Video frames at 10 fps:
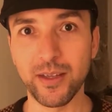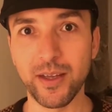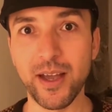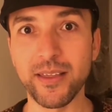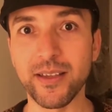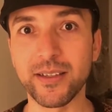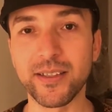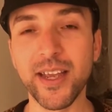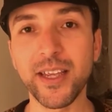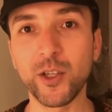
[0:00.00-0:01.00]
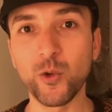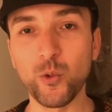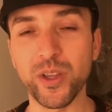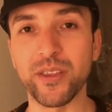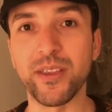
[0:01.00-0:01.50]
and they take you
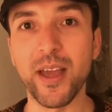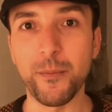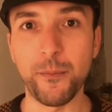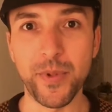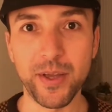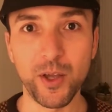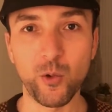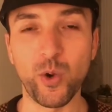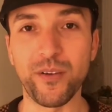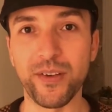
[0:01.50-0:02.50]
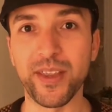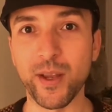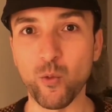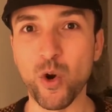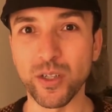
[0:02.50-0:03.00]
with them wherever they
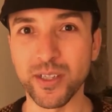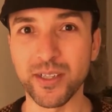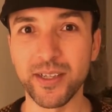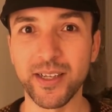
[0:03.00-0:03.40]
want.